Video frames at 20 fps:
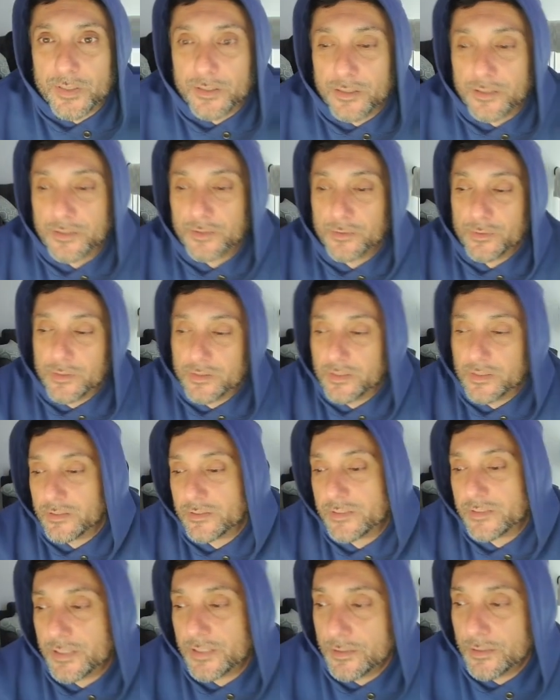to do with
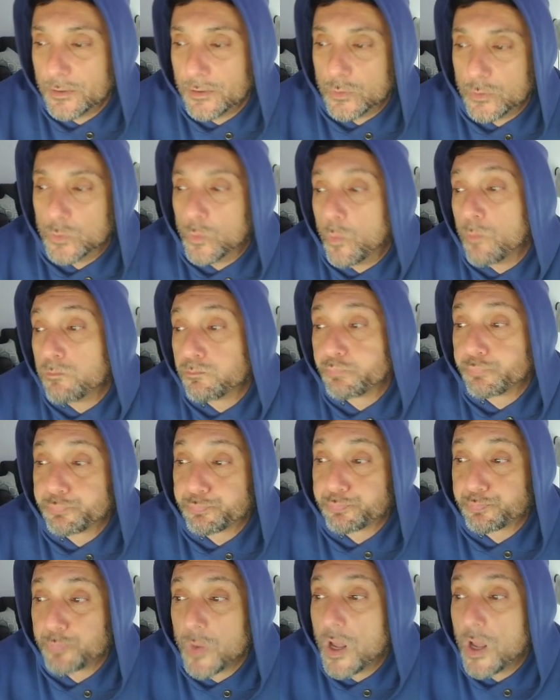it too.
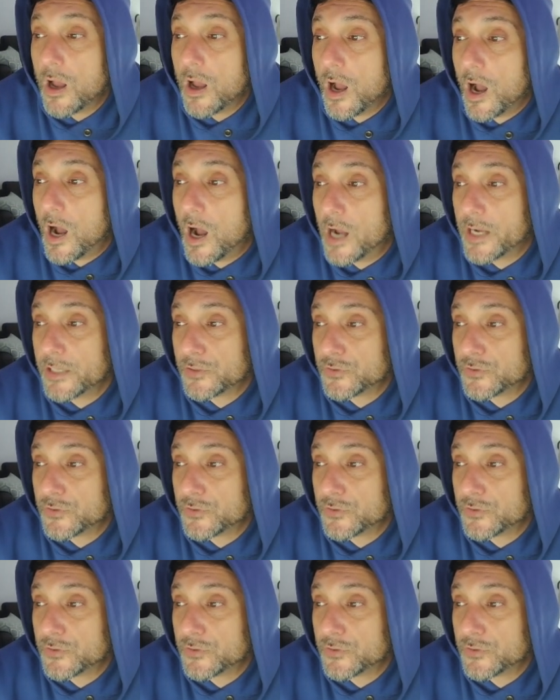August